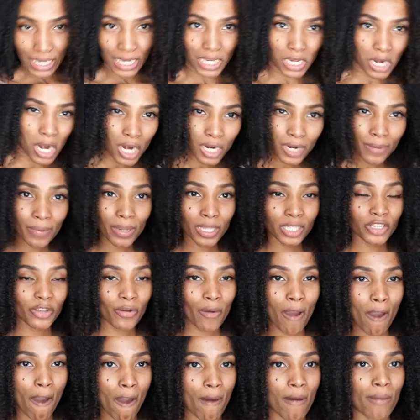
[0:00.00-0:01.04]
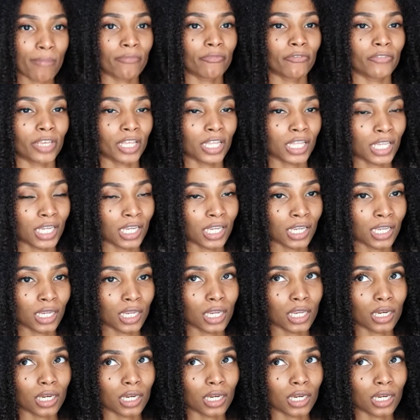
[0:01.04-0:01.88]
It all depends on how I'm feeling.